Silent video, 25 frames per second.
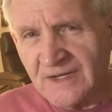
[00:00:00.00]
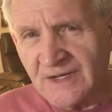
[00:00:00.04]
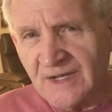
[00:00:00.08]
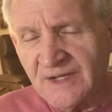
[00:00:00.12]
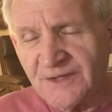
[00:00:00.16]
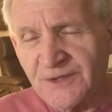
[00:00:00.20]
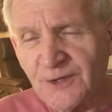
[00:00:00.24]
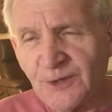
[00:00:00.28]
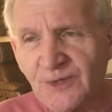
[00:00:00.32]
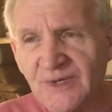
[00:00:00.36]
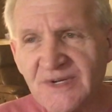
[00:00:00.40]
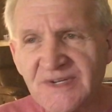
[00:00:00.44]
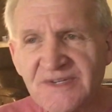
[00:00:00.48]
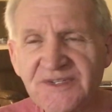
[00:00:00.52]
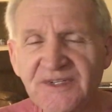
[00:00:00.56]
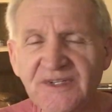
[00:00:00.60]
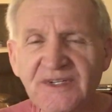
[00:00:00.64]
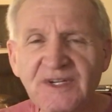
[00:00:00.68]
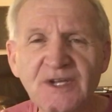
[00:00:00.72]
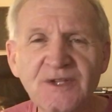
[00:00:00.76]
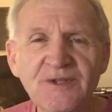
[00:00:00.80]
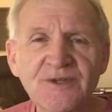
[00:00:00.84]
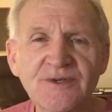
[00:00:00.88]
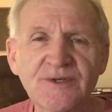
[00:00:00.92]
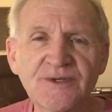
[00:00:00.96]
there is
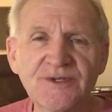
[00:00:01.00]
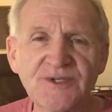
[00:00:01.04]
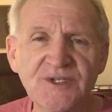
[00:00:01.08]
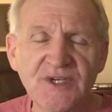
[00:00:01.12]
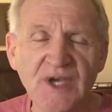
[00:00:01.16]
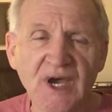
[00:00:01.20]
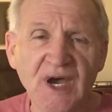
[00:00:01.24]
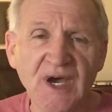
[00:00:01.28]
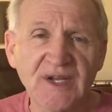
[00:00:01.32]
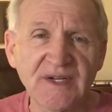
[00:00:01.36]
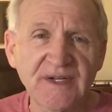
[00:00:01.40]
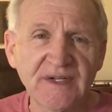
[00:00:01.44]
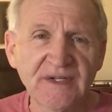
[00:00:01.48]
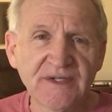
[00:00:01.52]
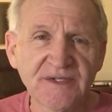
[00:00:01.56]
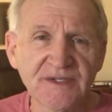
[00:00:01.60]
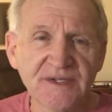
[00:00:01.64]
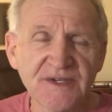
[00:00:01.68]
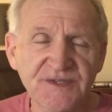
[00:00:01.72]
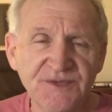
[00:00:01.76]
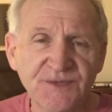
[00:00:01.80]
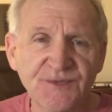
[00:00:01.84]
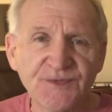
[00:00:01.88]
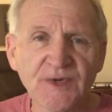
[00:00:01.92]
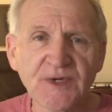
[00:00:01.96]
another shot in
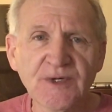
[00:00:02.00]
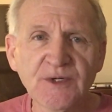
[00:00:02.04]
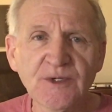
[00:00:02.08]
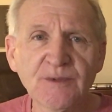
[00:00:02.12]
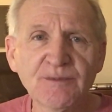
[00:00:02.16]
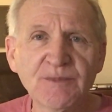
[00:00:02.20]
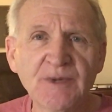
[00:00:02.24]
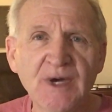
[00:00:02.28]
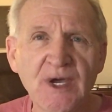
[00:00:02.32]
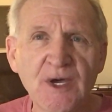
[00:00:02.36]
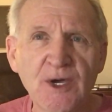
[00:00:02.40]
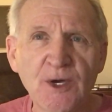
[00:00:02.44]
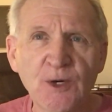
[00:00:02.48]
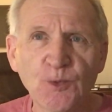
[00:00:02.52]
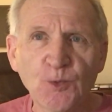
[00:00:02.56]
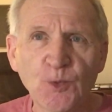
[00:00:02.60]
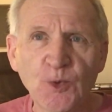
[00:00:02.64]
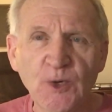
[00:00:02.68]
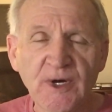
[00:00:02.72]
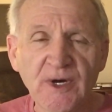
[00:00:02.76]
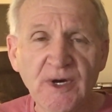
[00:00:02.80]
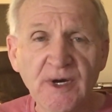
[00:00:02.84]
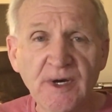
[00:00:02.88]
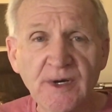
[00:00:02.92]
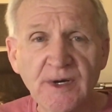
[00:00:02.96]
this film
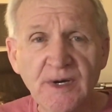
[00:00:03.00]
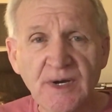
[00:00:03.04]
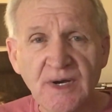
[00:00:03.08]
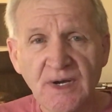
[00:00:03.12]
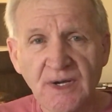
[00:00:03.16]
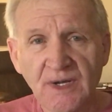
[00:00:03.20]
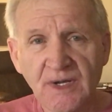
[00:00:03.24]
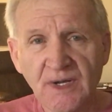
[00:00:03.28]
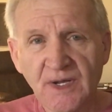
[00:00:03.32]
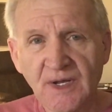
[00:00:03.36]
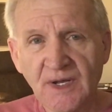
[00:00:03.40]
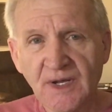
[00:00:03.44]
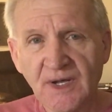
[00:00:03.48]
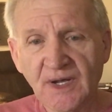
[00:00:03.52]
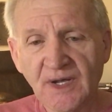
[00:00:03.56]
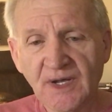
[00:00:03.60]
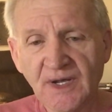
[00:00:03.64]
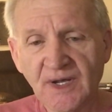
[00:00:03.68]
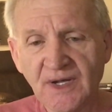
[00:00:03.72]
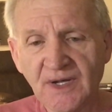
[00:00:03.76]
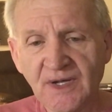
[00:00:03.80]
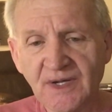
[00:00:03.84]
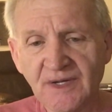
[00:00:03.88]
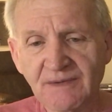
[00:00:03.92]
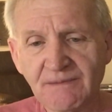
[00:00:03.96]
where
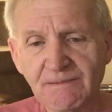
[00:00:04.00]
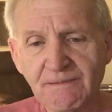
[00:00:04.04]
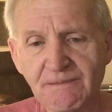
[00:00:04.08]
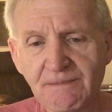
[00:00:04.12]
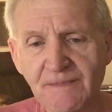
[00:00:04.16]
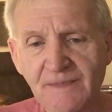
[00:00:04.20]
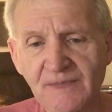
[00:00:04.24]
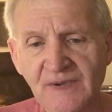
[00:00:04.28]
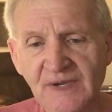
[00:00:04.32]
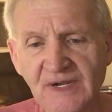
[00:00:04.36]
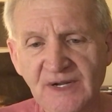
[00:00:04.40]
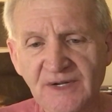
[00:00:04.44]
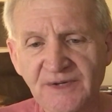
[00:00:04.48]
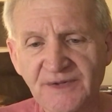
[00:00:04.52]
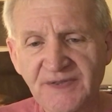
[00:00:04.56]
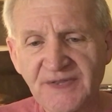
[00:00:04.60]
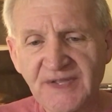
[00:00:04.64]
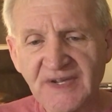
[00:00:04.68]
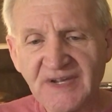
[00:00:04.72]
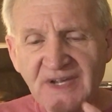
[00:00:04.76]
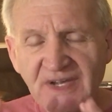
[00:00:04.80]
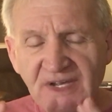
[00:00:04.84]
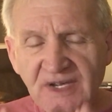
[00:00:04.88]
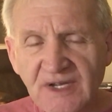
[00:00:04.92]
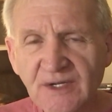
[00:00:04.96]
uh,
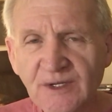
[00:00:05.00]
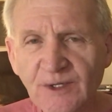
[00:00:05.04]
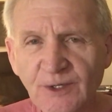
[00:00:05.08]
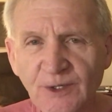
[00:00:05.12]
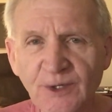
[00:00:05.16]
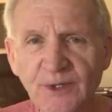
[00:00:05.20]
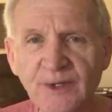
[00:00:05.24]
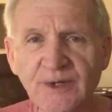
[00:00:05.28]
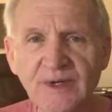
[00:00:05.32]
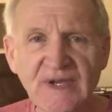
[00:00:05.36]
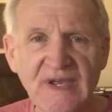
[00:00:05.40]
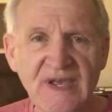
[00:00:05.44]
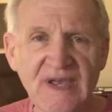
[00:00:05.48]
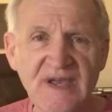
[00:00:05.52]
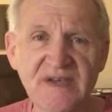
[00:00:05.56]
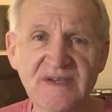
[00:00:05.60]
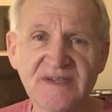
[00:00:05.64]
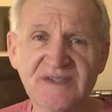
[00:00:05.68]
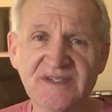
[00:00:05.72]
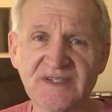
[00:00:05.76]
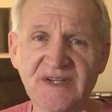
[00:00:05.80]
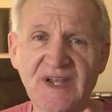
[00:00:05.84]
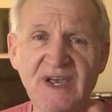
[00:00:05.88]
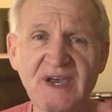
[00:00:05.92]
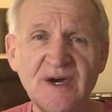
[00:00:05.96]
the killer
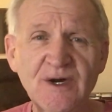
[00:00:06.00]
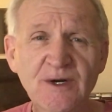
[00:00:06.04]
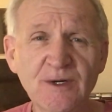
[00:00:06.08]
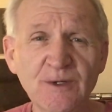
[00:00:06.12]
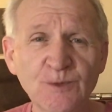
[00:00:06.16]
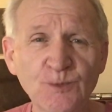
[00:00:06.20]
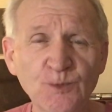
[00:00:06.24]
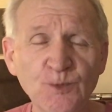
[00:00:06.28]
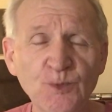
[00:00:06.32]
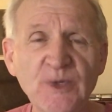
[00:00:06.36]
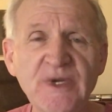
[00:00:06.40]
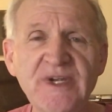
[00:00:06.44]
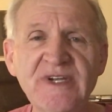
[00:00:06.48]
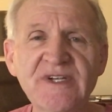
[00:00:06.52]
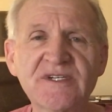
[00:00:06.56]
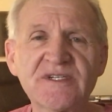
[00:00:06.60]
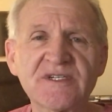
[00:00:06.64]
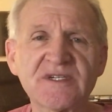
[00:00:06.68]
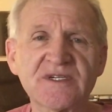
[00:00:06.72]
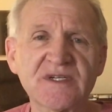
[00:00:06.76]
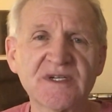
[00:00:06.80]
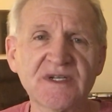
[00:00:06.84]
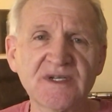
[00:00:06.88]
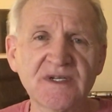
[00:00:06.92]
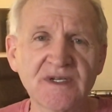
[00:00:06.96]
has now
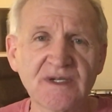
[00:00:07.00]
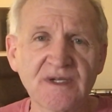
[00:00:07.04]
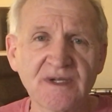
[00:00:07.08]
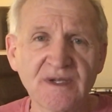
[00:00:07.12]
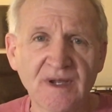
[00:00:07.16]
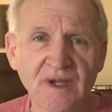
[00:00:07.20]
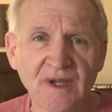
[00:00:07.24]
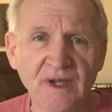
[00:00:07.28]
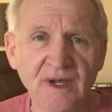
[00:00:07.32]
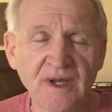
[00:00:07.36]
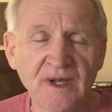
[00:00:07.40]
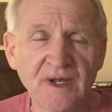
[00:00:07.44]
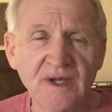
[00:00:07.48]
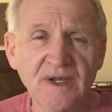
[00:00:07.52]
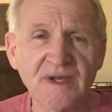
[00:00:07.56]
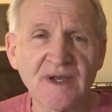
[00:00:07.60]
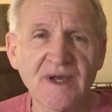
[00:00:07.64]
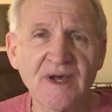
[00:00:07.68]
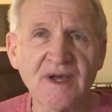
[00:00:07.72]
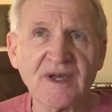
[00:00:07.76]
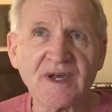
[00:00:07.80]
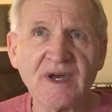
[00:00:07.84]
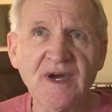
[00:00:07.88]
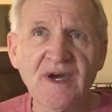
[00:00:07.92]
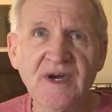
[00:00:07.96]
reached
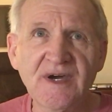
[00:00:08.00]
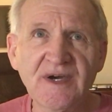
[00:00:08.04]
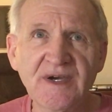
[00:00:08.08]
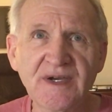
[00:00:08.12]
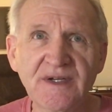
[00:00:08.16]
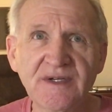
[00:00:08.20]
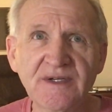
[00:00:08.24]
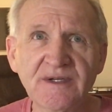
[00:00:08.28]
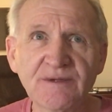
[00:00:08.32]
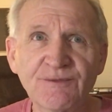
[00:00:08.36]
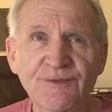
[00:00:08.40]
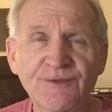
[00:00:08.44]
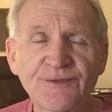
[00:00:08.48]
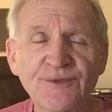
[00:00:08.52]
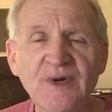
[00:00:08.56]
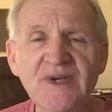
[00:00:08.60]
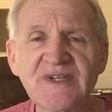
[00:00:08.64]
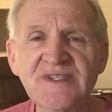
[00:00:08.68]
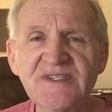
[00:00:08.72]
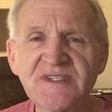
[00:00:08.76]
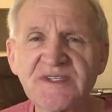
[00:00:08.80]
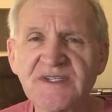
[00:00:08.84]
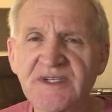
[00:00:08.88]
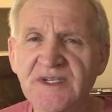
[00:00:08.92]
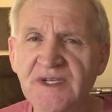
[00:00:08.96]
a kind of
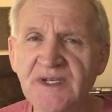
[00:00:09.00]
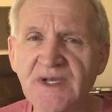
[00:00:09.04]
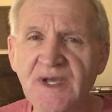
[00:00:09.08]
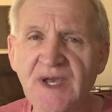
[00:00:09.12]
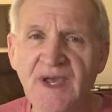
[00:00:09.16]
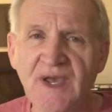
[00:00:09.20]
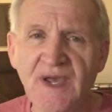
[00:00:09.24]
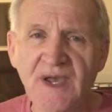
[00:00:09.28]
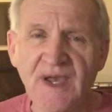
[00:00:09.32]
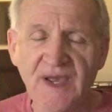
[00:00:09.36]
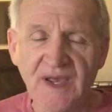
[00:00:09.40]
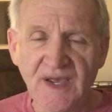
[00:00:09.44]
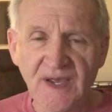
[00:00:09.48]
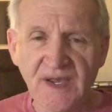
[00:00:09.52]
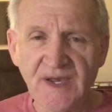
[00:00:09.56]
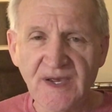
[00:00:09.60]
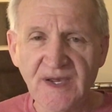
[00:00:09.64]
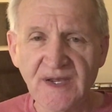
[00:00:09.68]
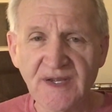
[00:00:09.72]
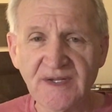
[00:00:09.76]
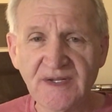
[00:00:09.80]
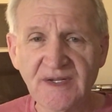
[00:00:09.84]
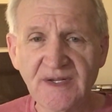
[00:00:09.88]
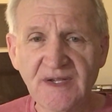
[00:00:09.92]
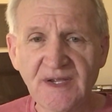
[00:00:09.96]
frenzy.
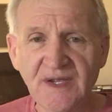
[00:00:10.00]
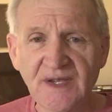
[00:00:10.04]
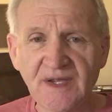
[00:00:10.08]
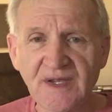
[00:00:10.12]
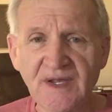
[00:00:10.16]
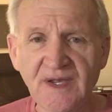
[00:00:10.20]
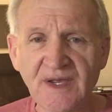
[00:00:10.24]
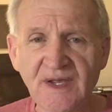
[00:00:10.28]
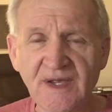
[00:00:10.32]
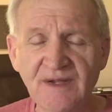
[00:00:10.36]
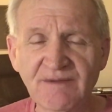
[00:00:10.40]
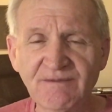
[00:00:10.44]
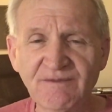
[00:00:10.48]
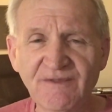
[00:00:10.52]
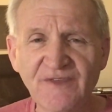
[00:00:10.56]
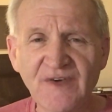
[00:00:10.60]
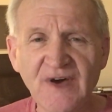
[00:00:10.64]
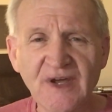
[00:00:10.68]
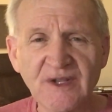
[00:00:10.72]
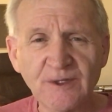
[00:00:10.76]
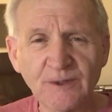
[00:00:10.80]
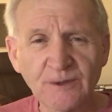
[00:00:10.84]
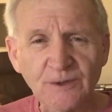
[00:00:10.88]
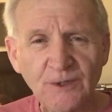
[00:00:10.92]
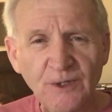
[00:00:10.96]
And, and
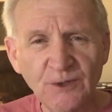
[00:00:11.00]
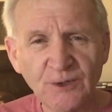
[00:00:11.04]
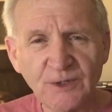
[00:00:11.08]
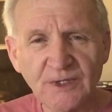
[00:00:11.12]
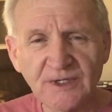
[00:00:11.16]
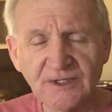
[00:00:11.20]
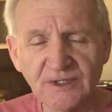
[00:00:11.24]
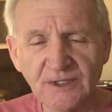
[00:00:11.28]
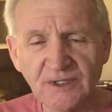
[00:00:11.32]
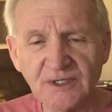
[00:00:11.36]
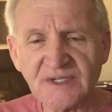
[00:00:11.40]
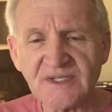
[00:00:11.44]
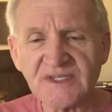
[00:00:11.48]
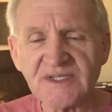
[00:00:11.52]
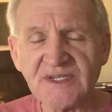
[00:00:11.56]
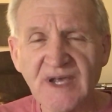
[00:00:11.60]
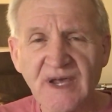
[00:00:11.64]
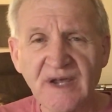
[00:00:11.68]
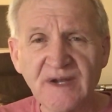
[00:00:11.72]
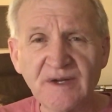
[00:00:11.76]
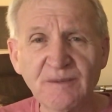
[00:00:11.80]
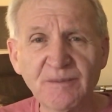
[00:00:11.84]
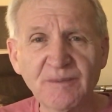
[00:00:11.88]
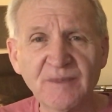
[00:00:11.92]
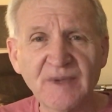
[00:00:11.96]
Father Logan looks
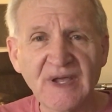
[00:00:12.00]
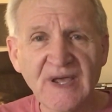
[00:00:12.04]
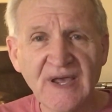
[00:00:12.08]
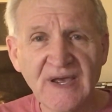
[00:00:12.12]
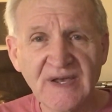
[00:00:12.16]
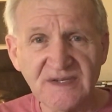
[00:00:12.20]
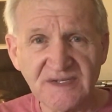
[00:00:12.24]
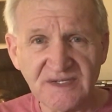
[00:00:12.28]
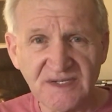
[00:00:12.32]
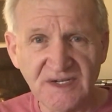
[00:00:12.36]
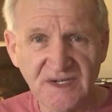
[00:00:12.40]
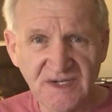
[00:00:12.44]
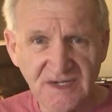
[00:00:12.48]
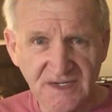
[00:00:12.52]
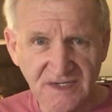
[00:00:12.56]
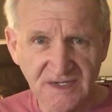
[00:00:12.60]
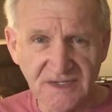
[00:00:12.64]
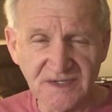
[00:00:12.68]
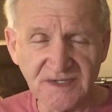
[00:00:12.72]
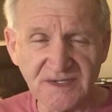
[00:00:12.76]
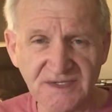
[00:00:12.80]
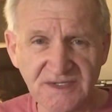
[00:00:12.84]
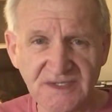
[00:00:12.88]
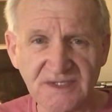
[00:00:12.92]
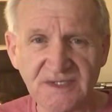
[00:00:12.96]
at him as he
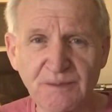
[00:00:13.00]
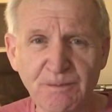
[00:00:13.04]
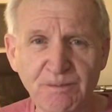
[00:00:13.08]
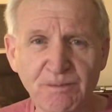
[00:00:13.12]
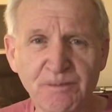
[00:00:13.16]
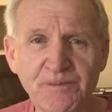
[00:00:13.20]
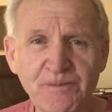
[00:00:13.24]
is,